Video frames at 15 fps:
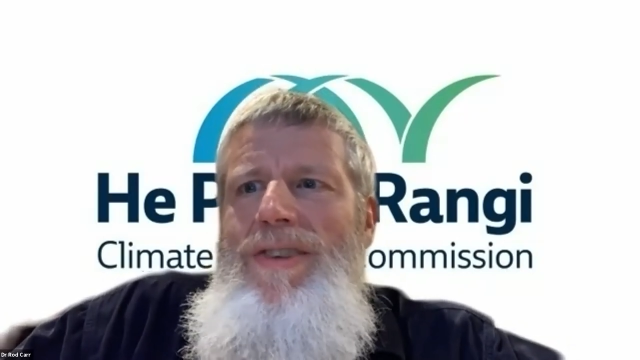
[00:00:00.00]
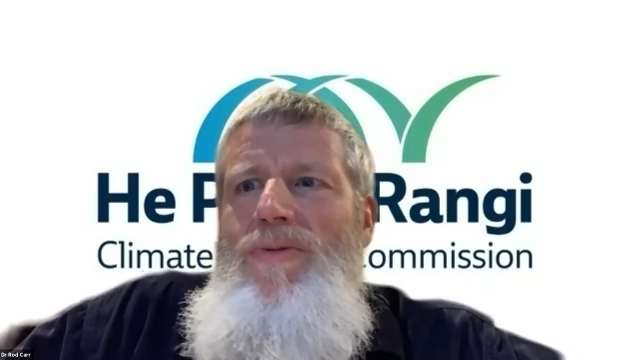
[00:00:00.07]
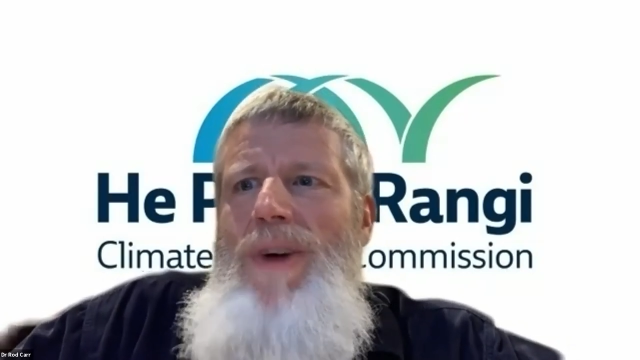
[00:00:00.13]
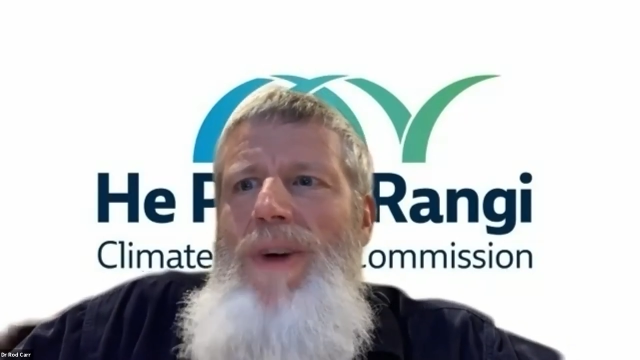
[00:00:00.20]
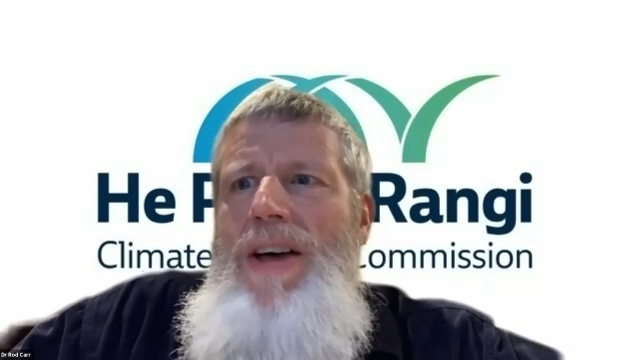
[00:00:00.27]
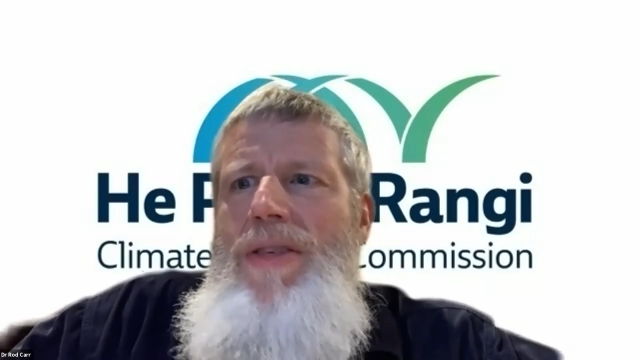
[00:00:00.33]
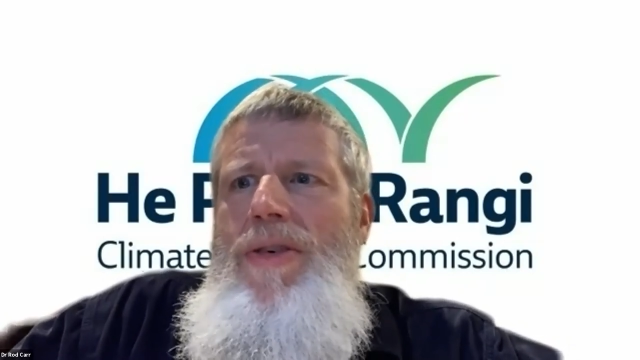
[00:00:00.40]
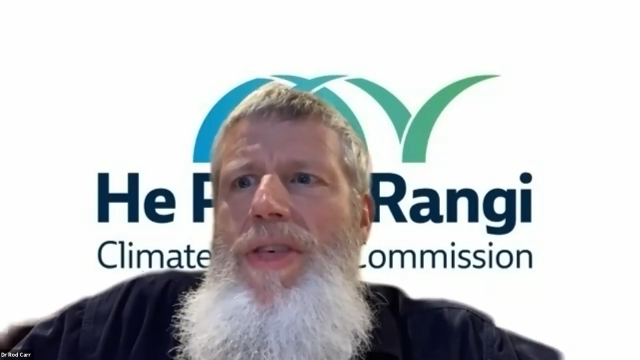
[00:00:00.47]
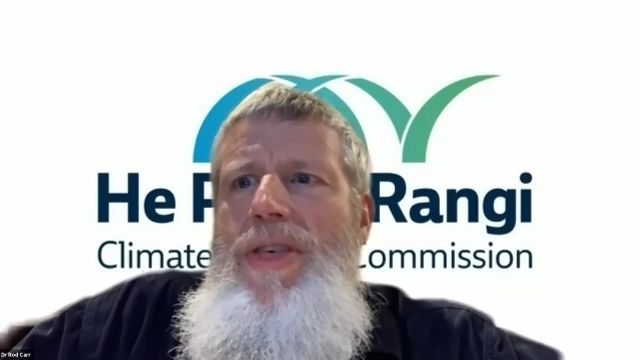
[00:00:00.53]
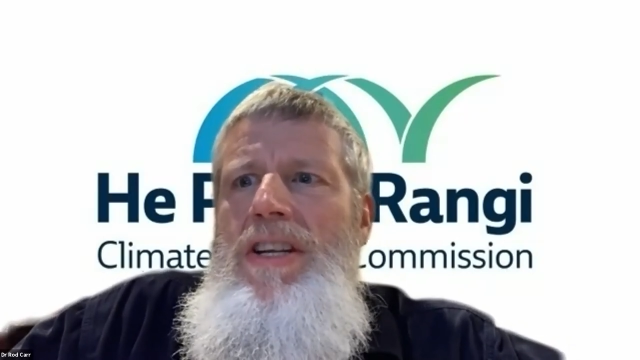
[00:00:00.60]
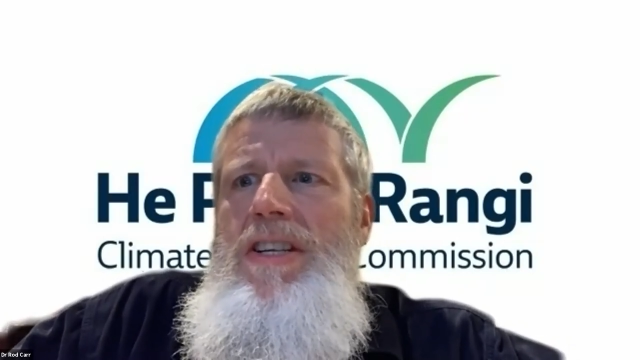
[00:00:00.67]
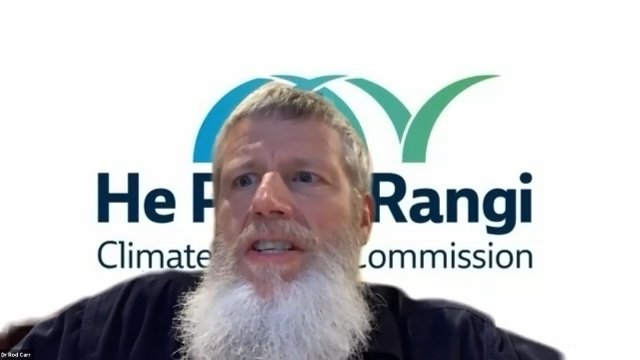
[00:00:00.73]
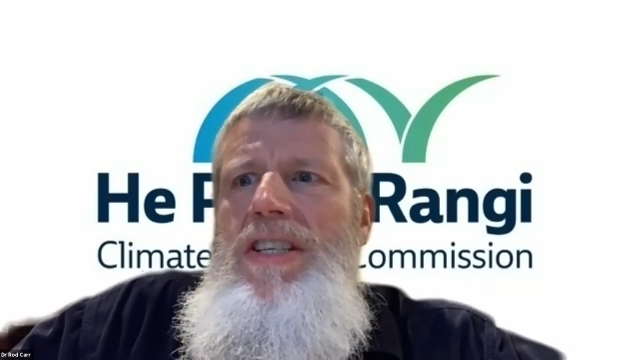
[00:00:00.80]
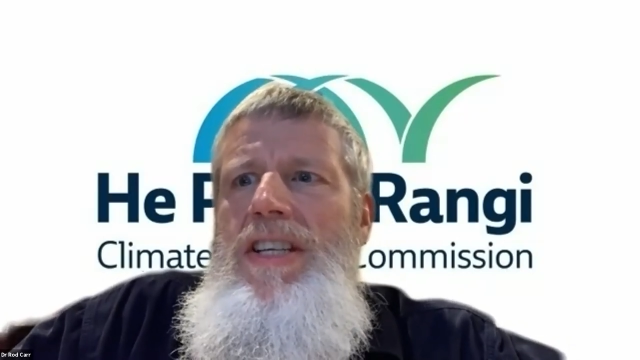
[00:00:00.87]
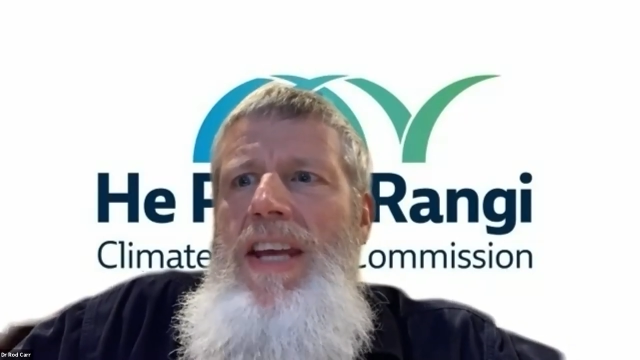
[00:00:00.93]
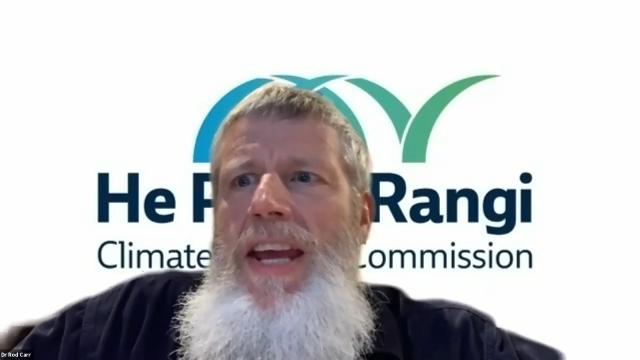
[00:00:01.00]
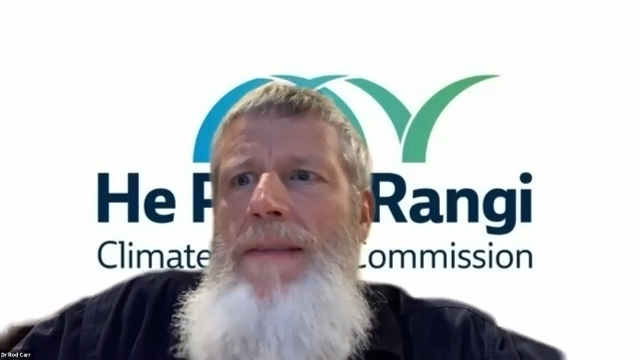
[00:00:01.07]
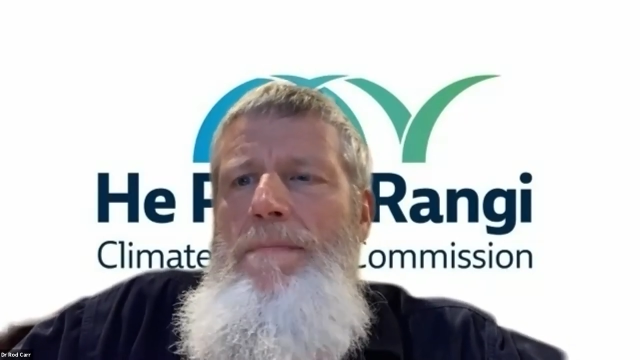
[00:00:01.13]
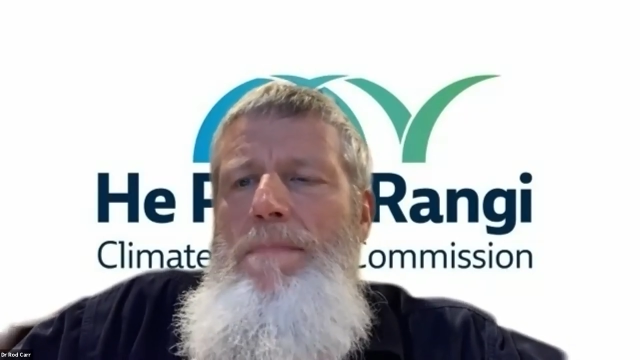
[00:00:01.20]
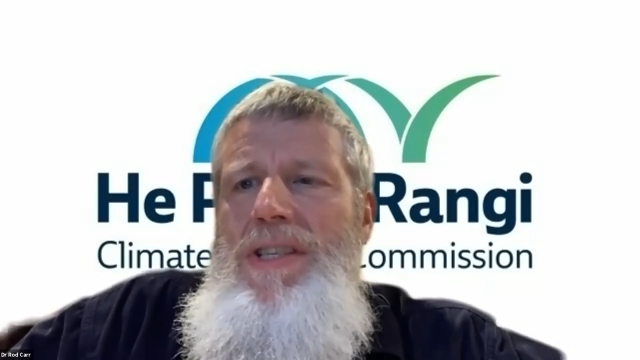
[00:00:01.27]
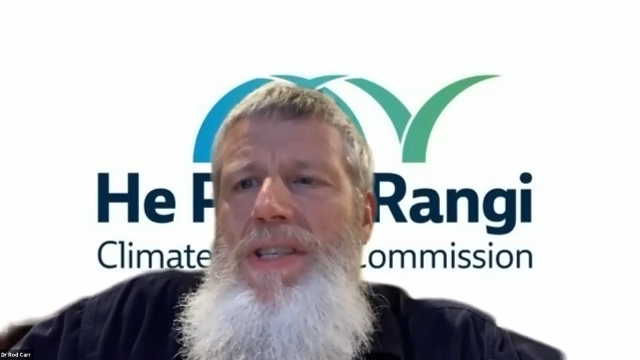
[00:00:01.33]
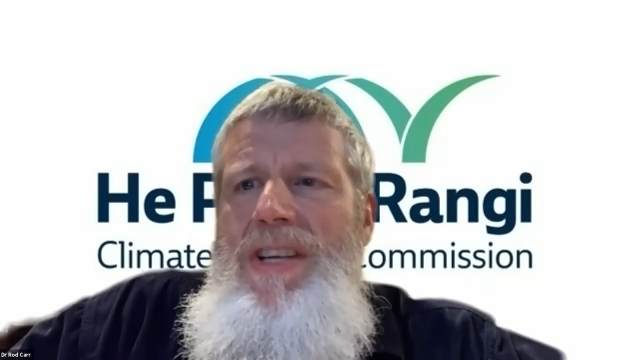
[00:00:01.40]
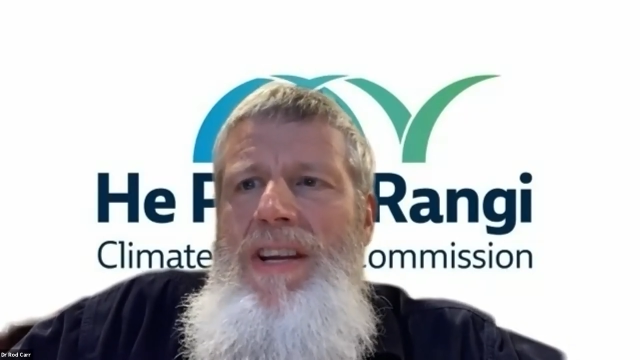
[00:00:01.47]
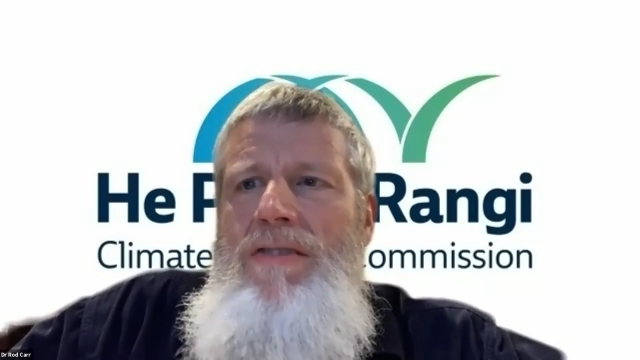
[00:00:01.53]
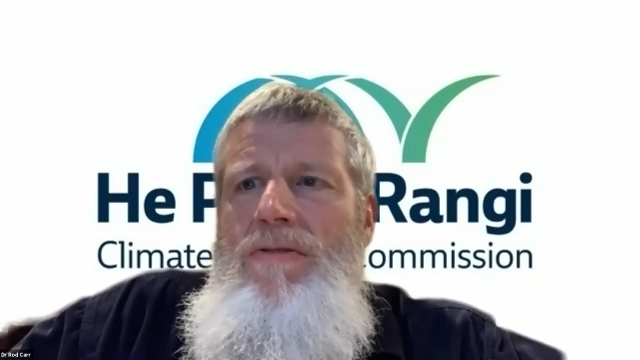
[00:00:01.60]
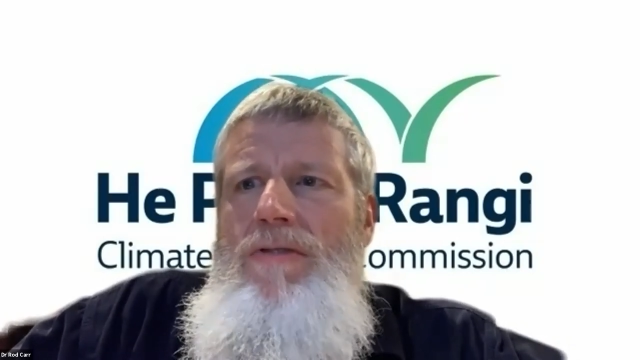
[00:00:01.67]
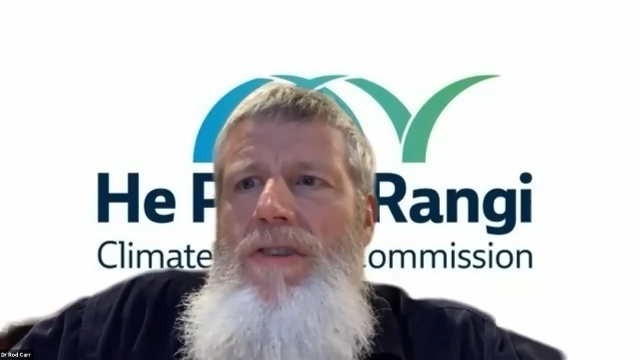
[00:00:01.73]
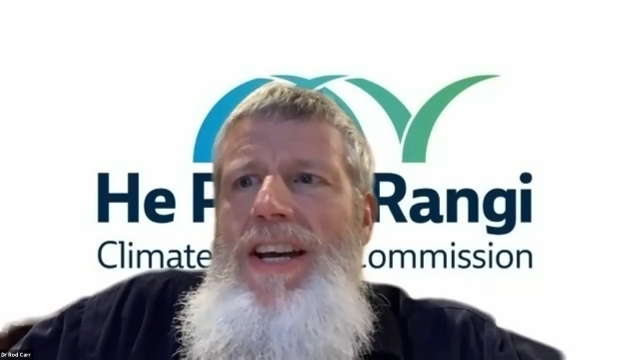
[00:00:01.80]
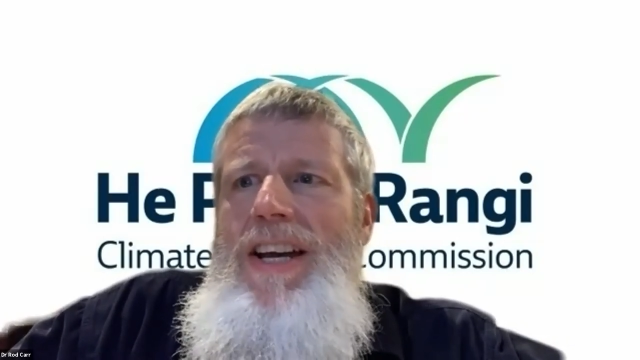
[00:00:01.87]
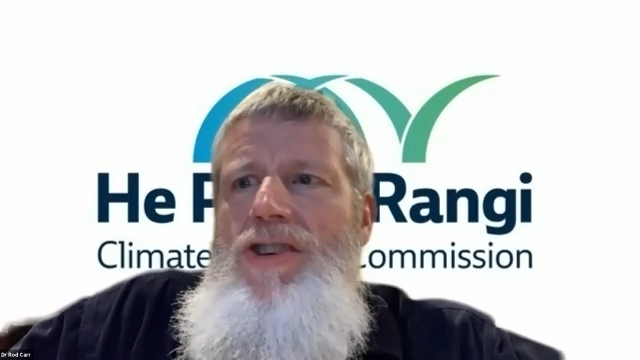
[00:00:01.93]
Rather than a 10%
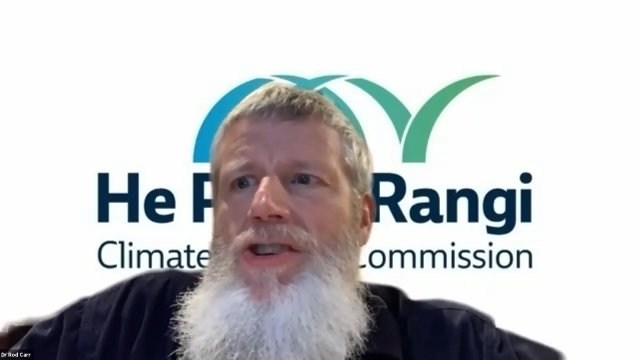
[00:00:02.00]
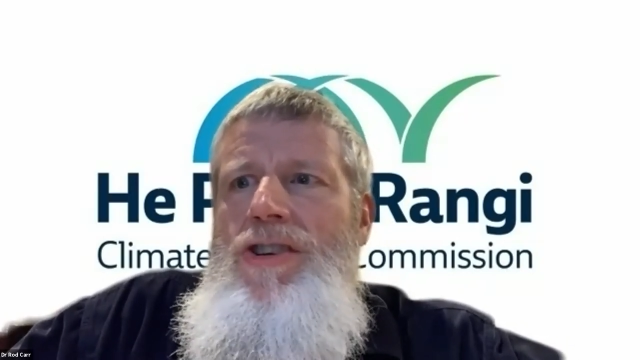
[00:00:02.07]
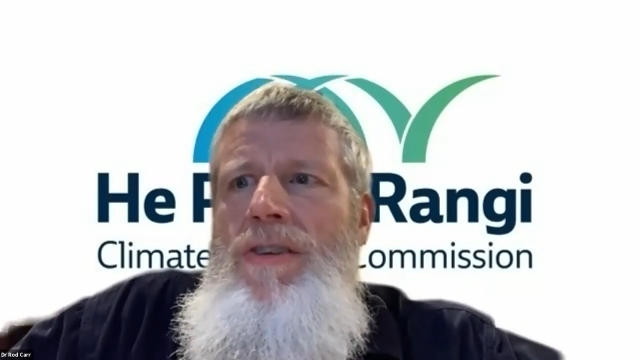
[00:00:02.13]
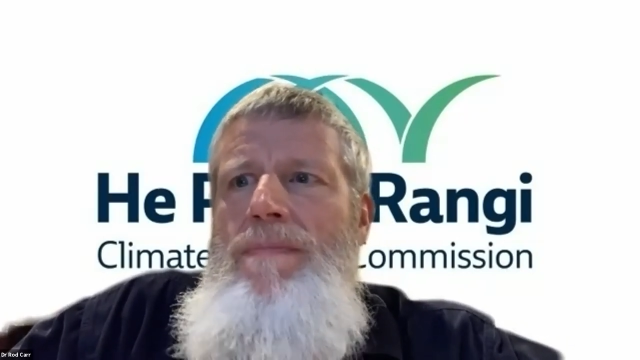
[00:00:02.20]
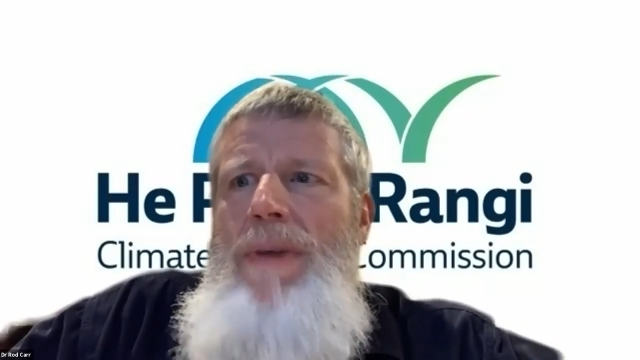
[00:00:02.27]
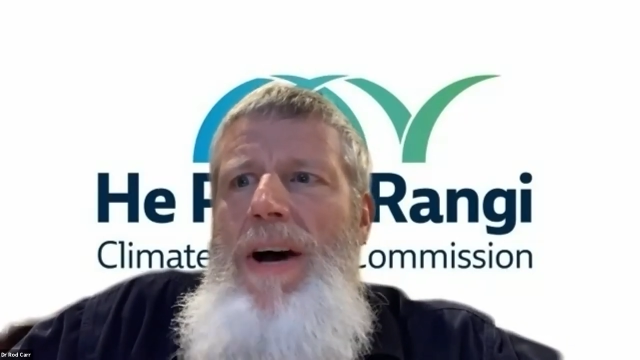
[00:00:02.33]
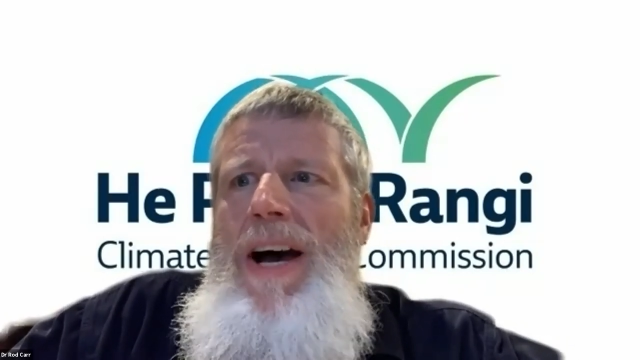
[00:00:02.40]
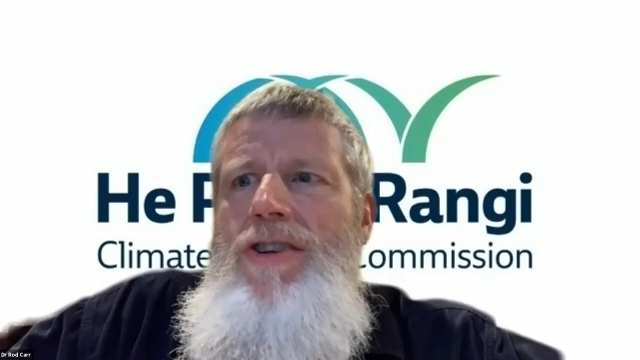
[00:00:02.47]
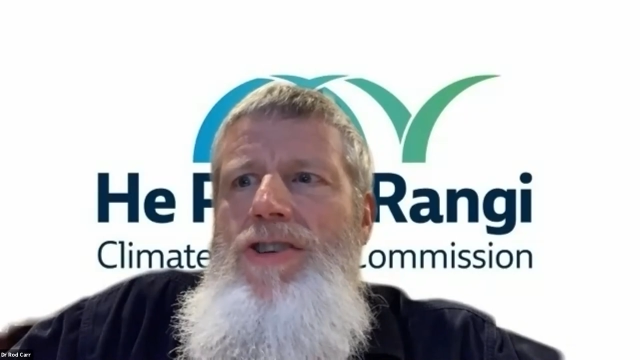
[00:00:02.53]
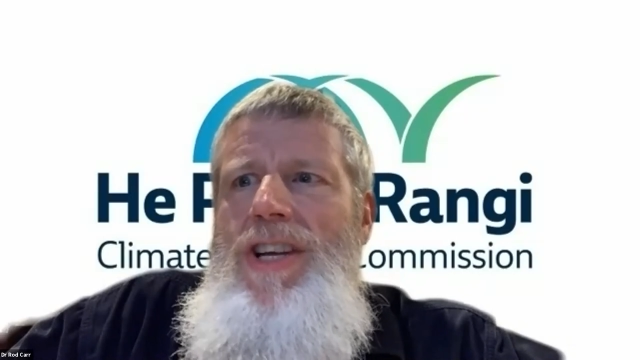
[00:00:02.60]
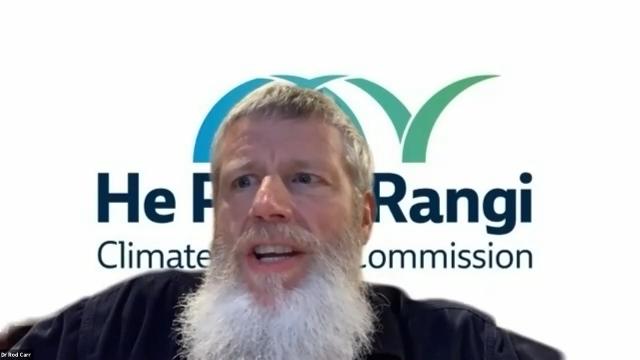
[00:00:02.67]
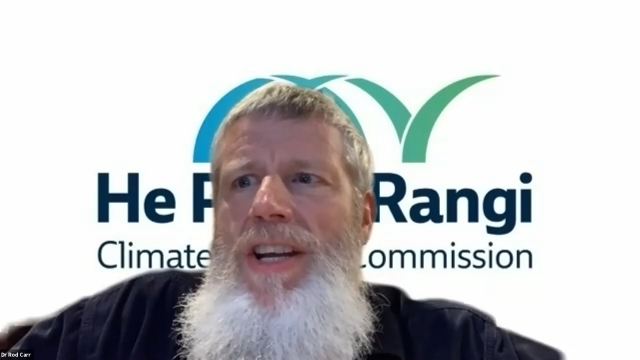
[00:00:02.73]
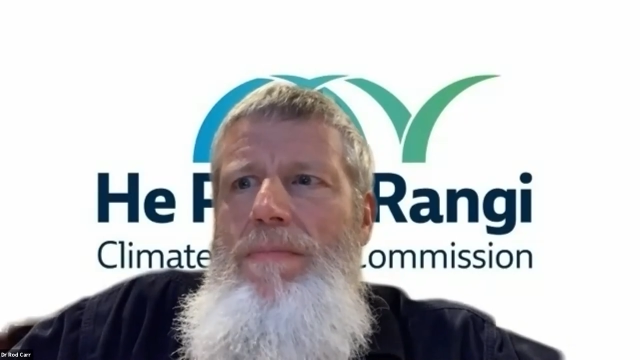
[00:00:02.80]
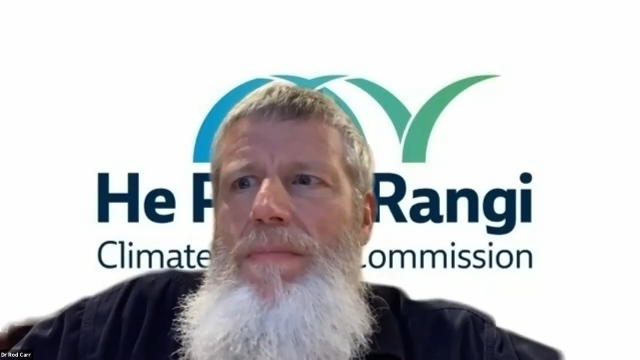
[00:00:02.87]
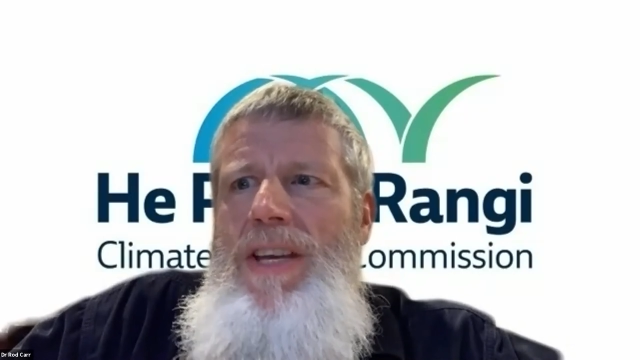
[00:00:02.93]
reduction in biogenic